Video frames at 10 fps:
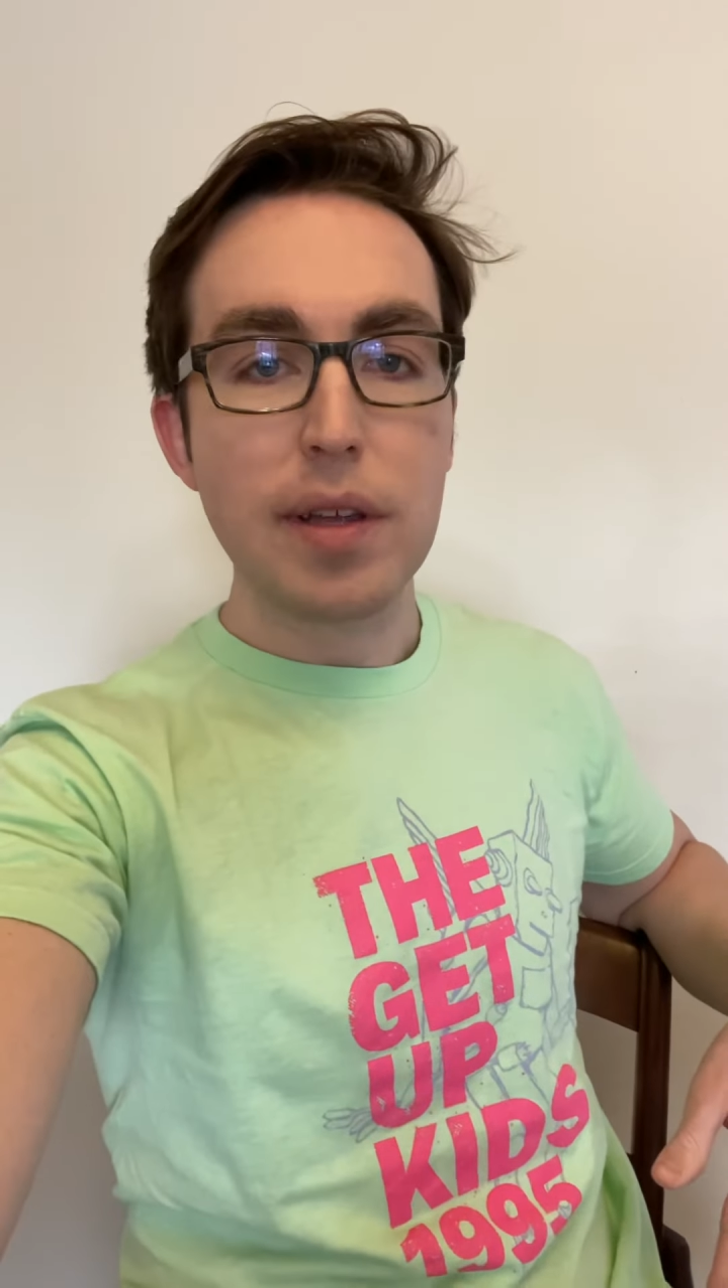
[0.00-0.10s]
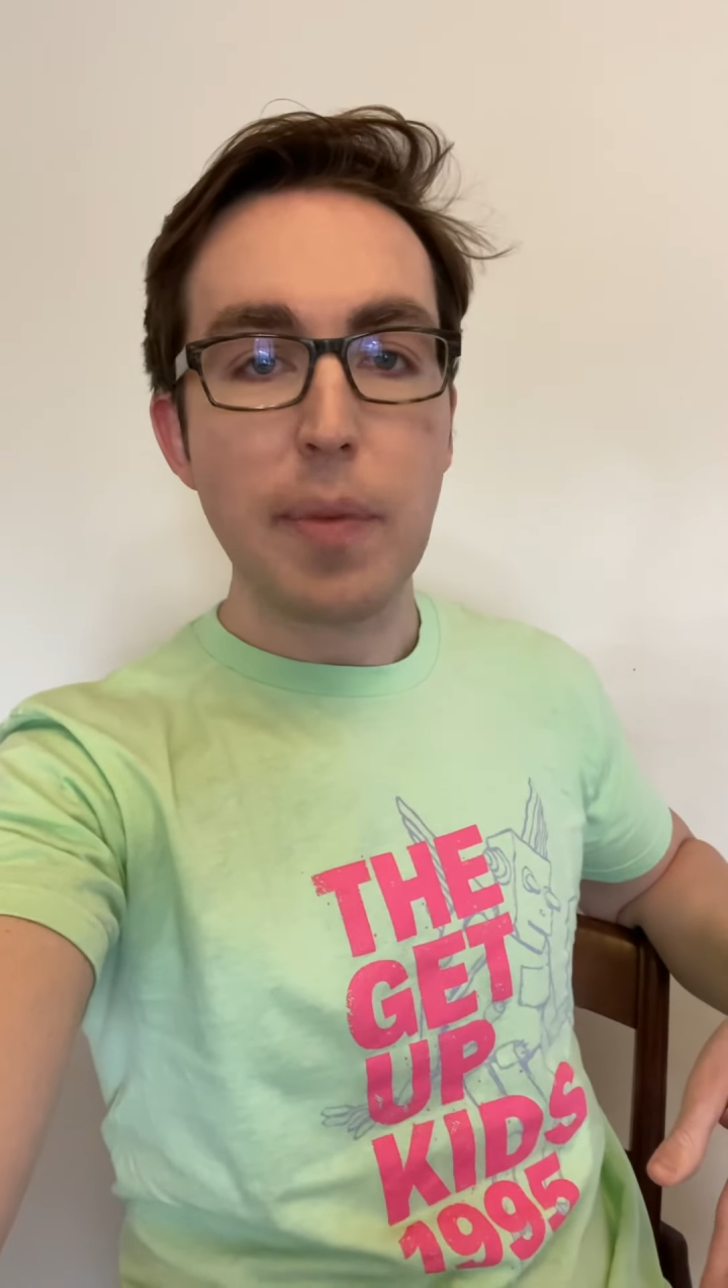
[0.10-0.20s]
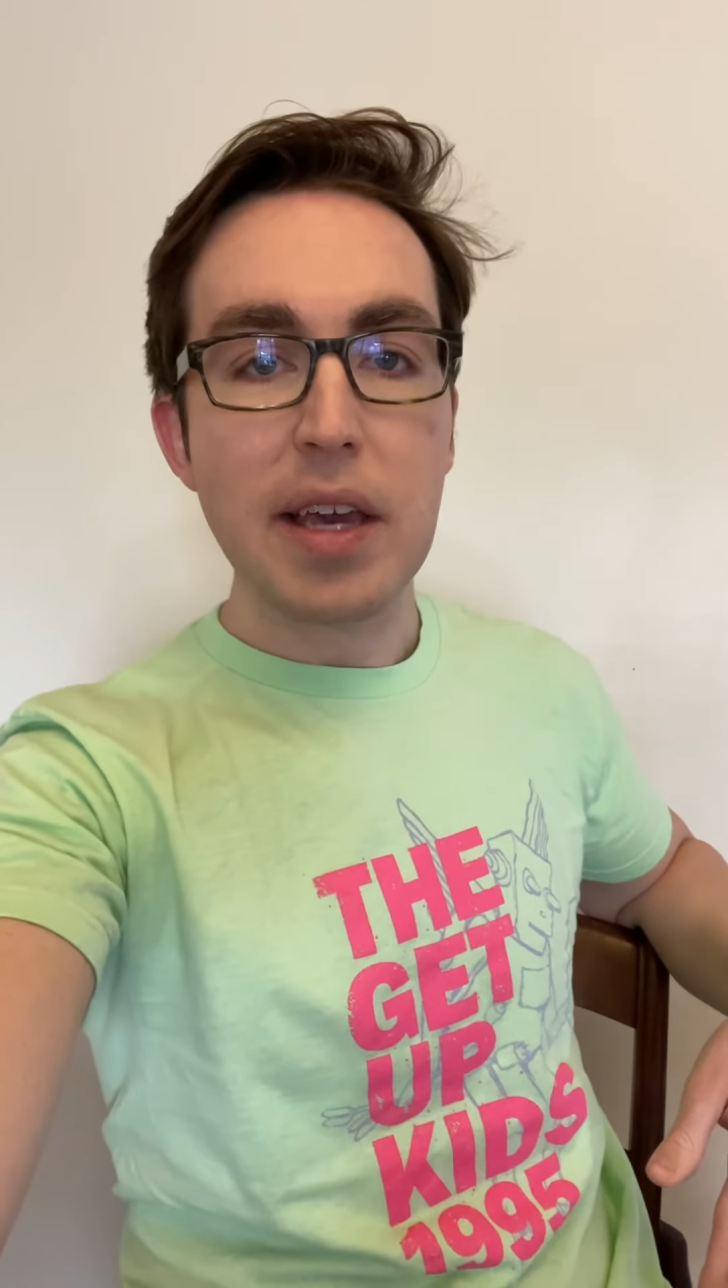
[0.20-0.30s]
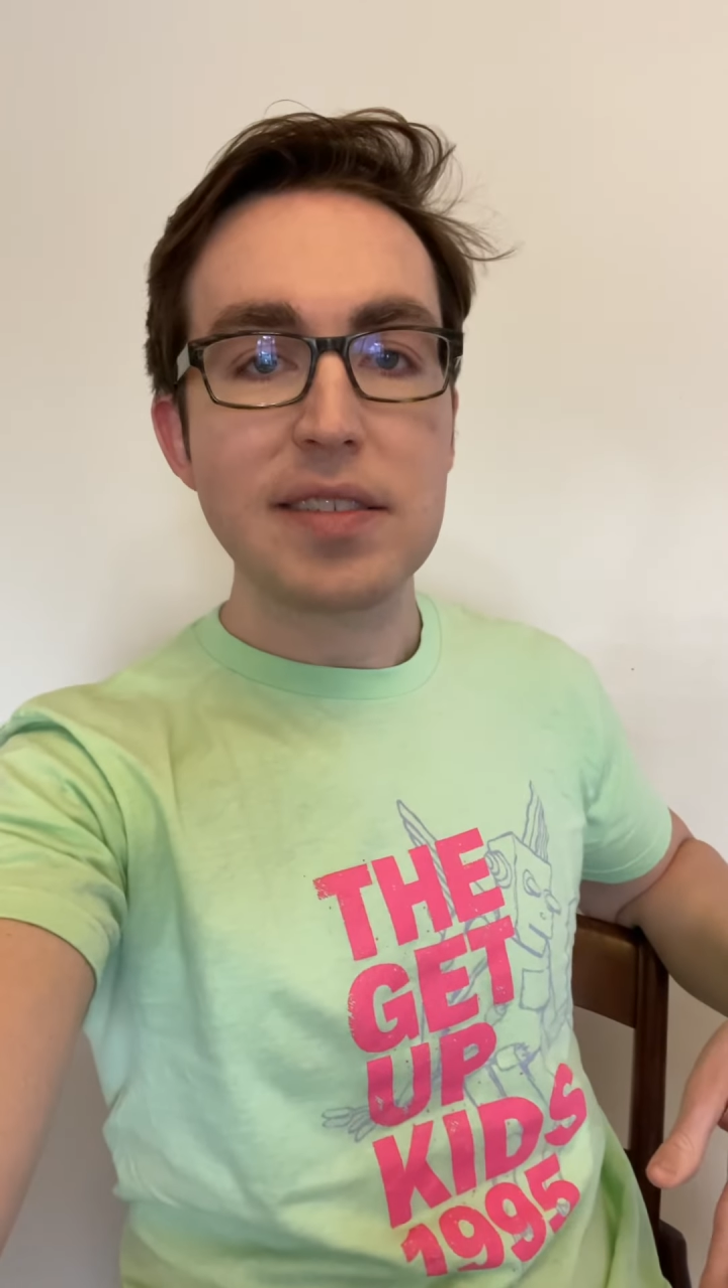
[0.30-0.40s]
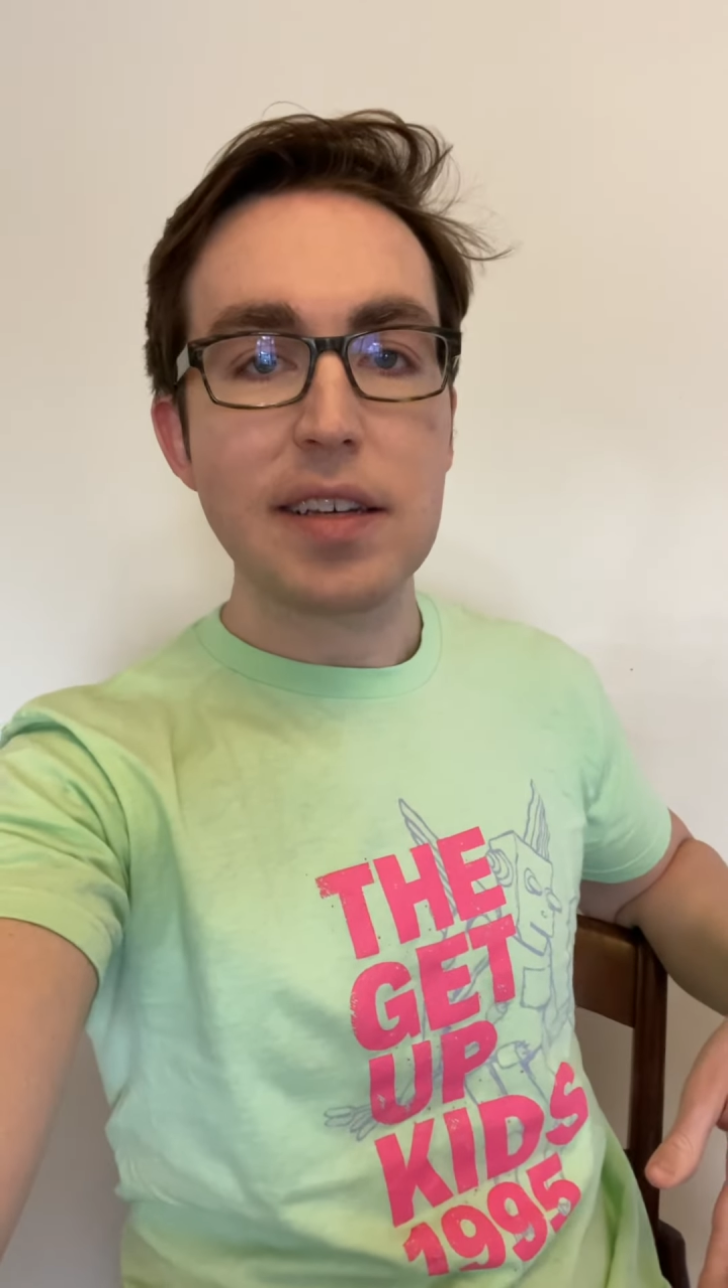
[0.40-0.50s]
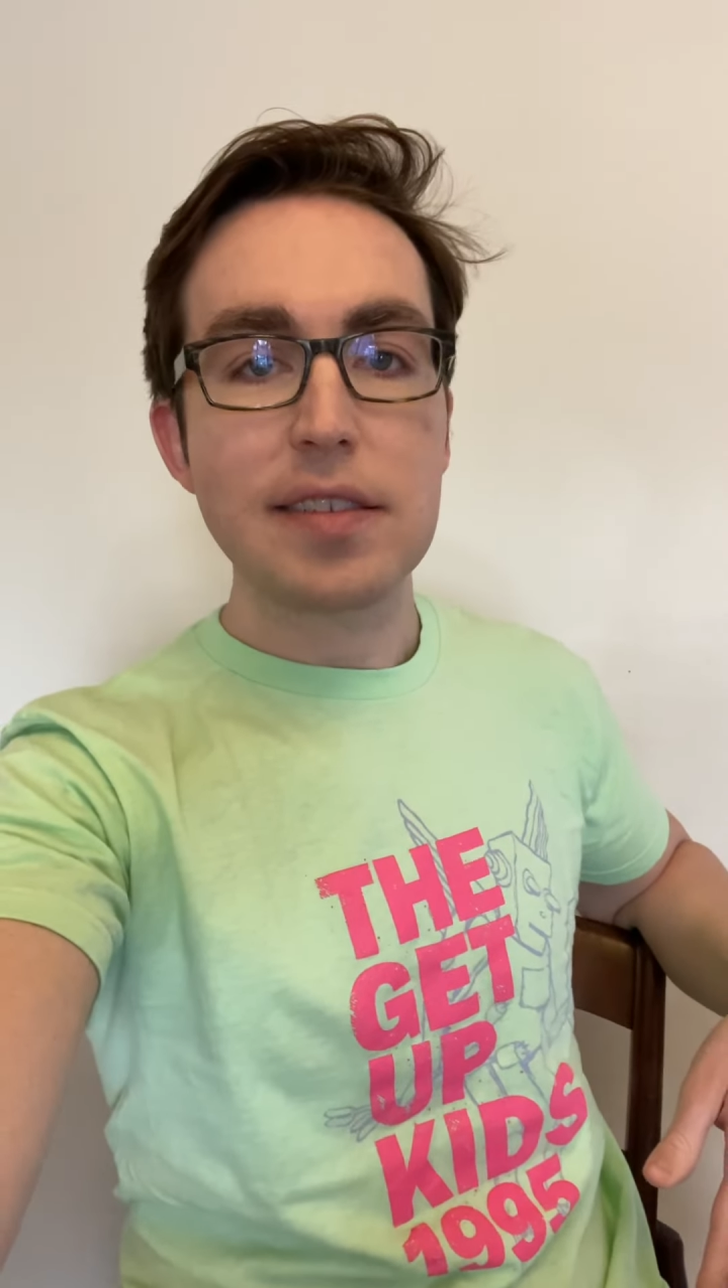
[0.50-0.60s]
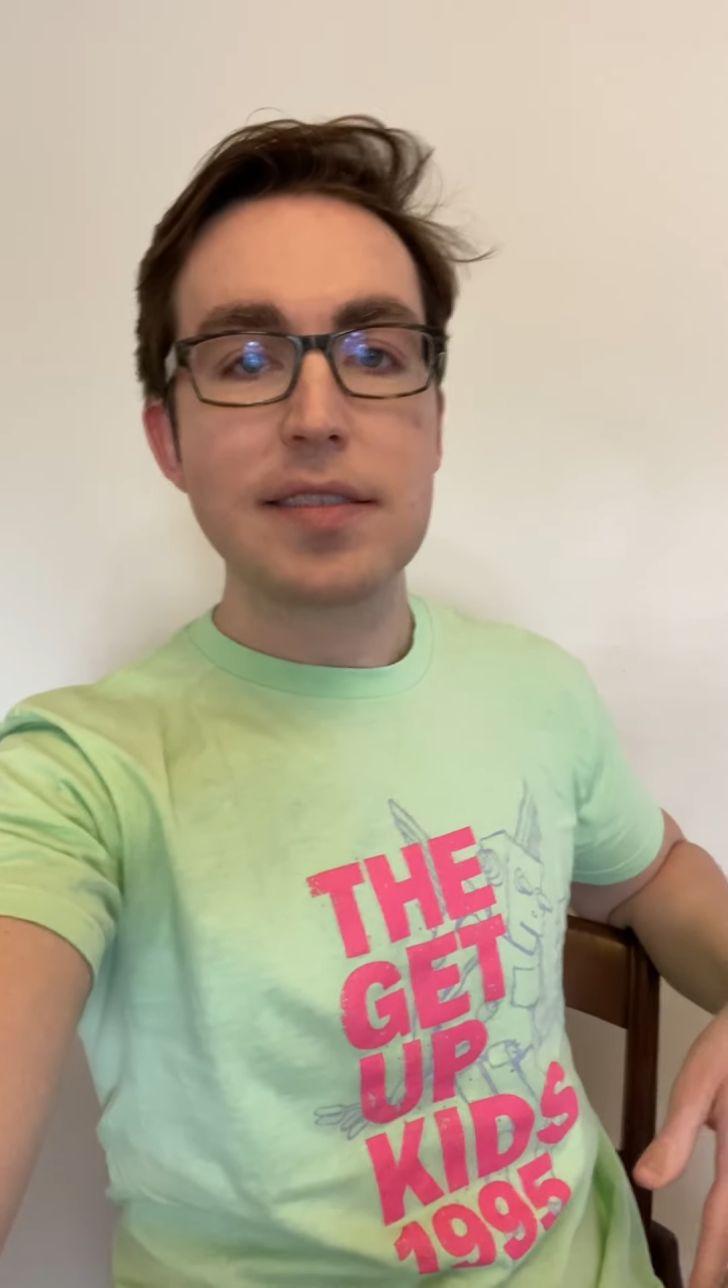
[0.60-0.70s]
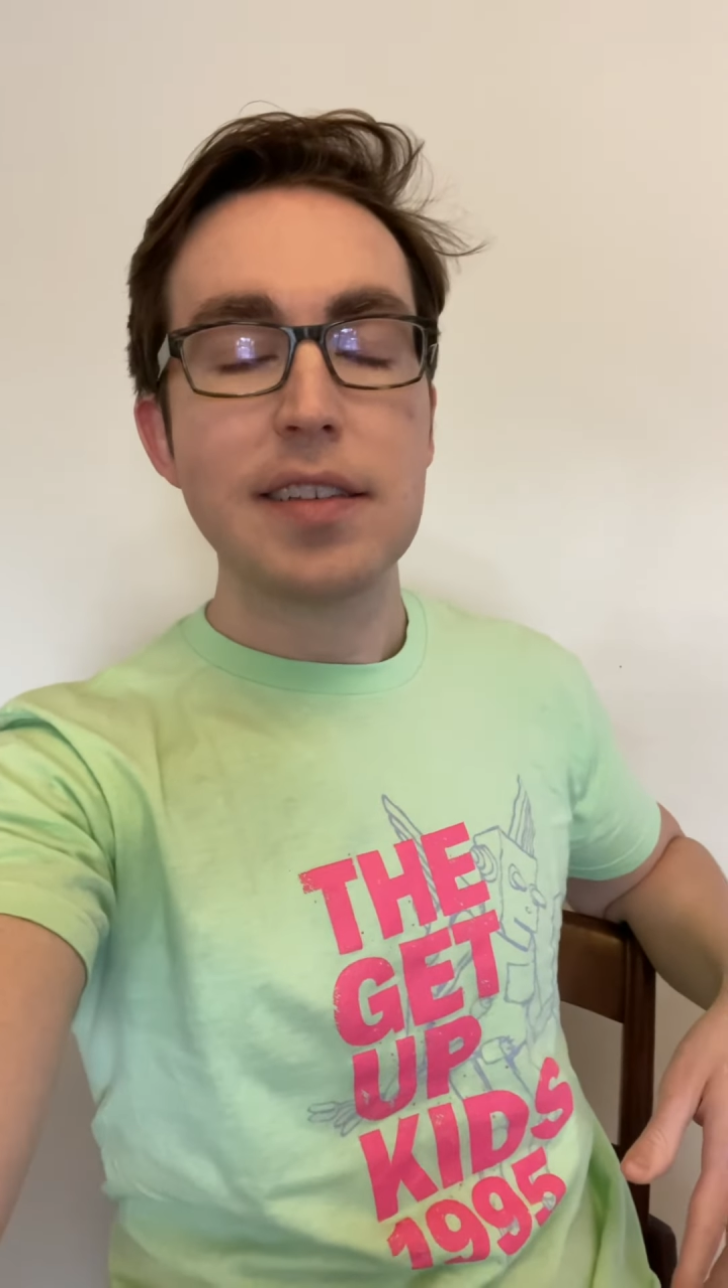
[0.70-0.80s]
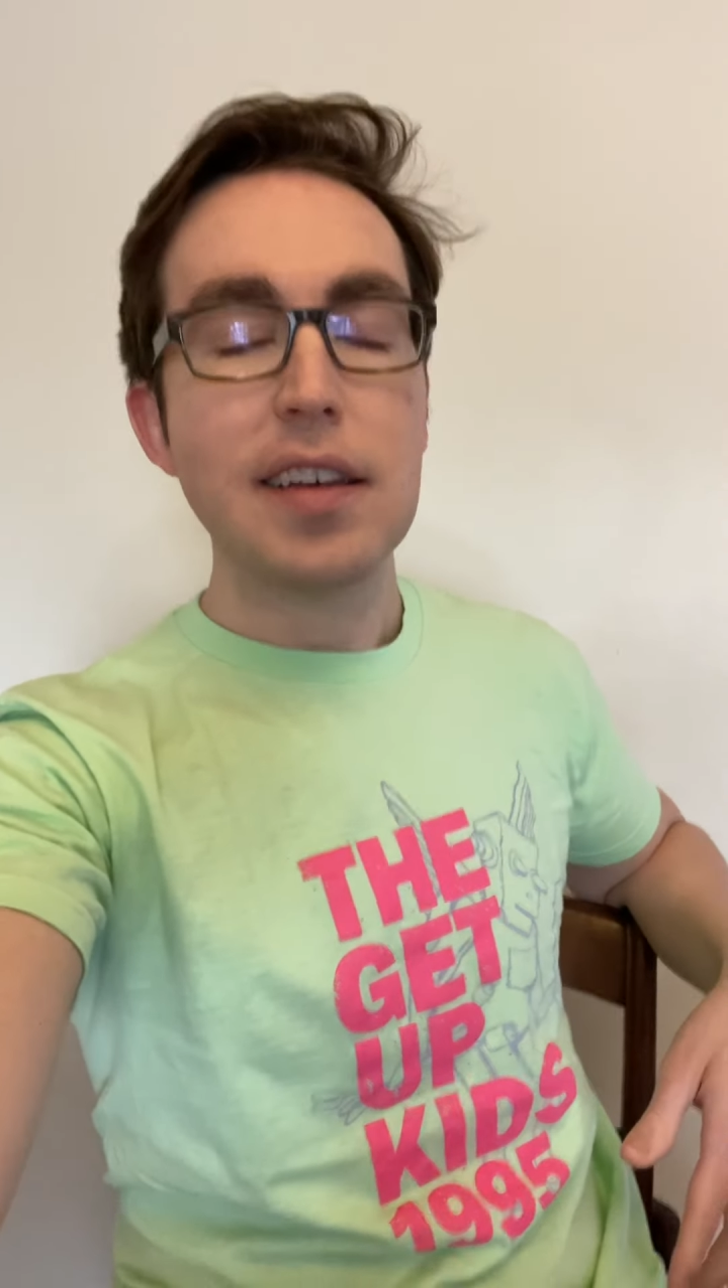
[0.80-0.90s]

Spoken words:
basis.